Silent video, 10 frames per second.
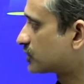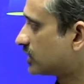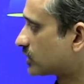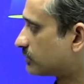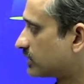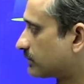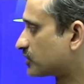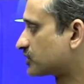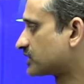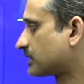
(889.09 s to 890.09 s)
Osmotic
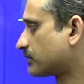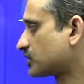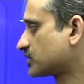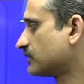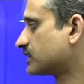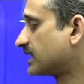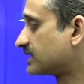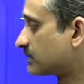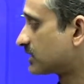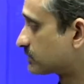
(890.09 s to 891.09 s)
pressure is the pressure
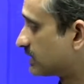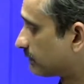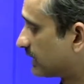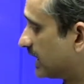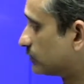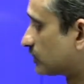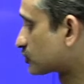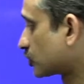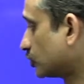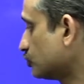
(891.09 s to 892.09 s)
that must be applied to the
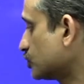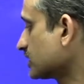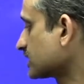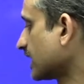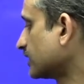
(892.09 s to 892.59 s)
solution side